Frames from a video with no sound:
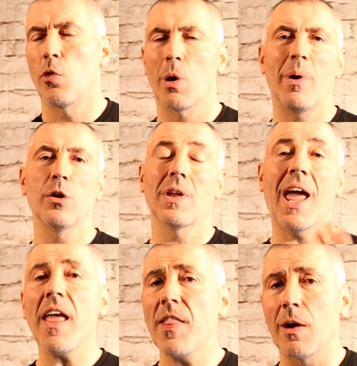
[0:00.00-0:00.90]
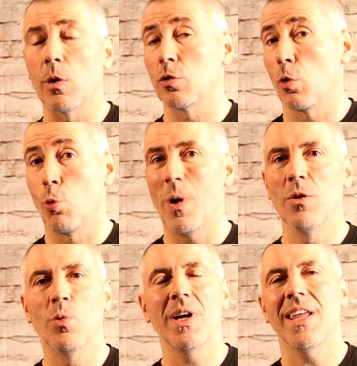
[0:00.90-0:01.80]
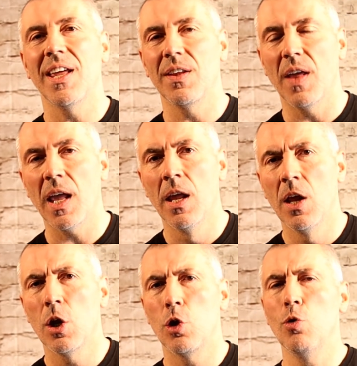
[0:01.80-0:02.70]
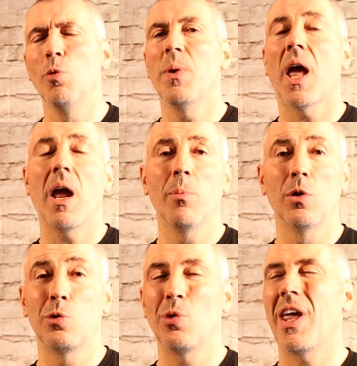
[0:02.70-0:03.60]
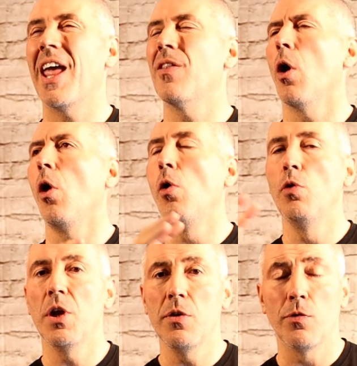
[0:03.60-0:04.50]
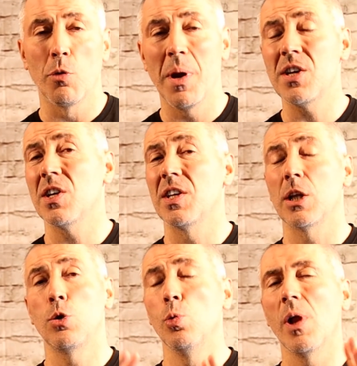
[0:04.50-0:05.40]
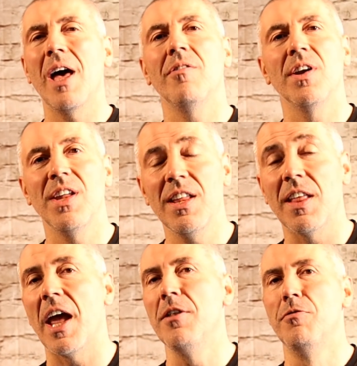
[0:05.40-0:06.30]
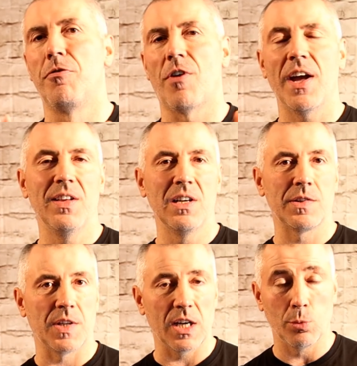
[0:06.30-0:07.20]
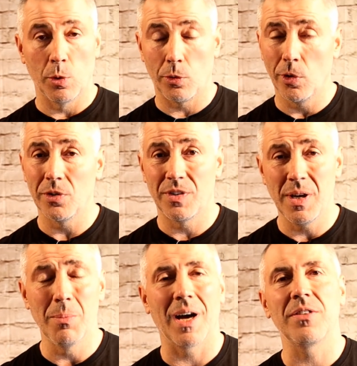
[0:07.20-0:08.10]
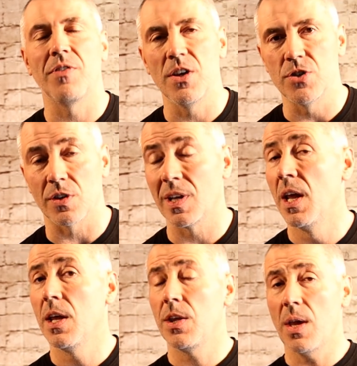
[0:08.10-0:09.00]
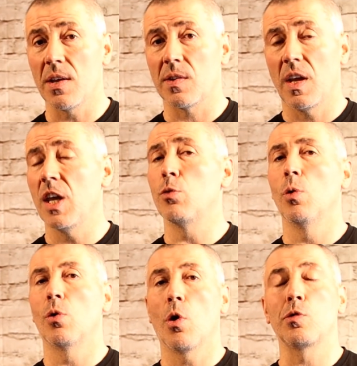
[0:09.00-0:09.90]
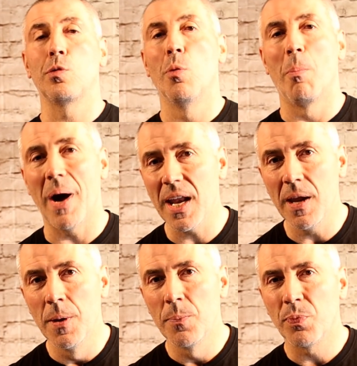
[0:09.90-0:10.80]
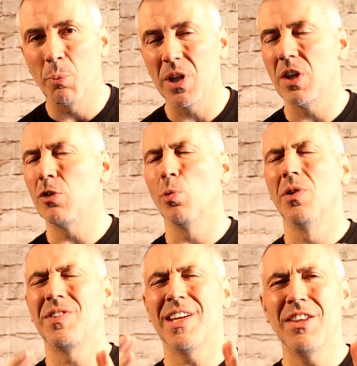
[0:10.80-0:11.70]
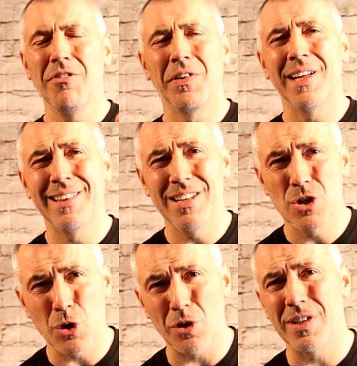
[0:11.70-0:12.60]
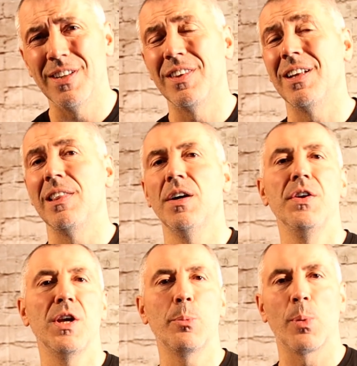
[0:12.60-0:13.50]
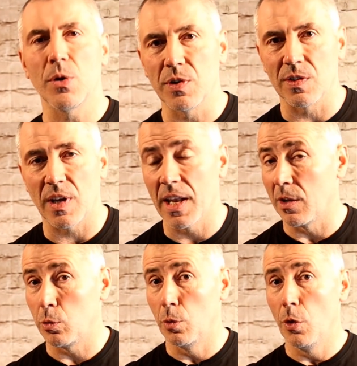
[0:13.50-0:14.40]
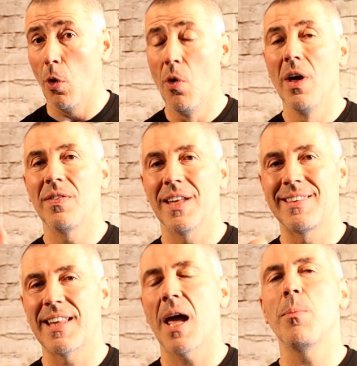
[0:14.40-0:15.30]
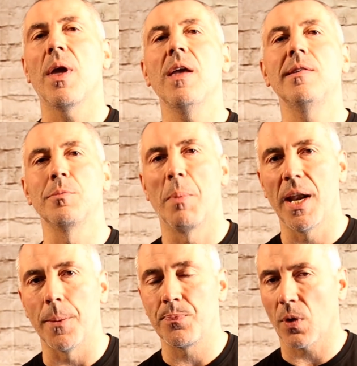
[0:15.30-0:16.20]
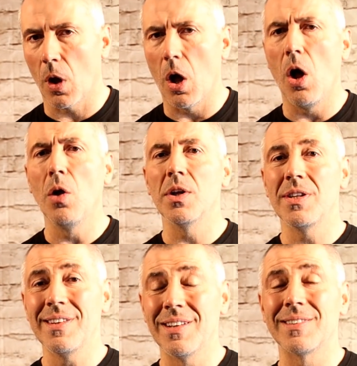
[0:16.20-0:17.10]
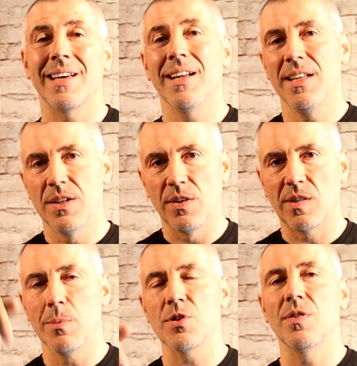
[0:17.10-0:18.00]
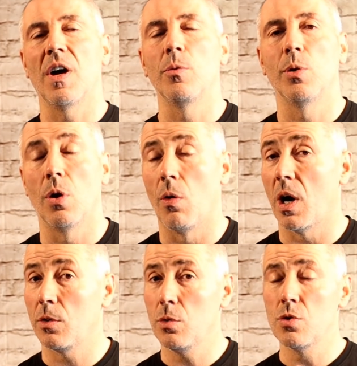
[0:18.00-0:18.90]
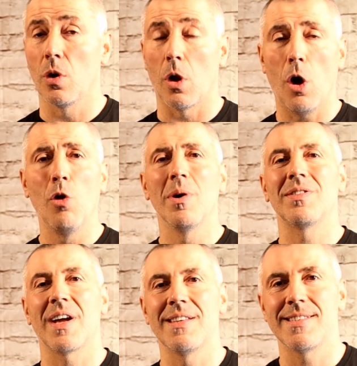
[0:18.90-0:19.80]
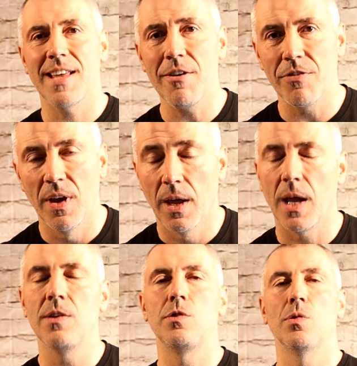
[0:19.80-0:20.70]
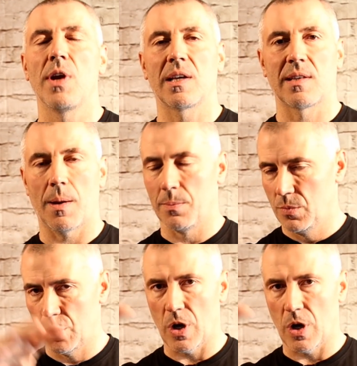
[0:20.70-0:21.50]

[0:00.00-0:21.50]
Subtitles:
For about 8 hours or 1 working day, you'll be able to gain all the information that you will ever need and finally start with your dream adventures. Yes, it will cost you money, but it will significantly shorten the learning process. And as you know, the time is money. All the details are in the description down below. As usual, always ride safe and see you next time.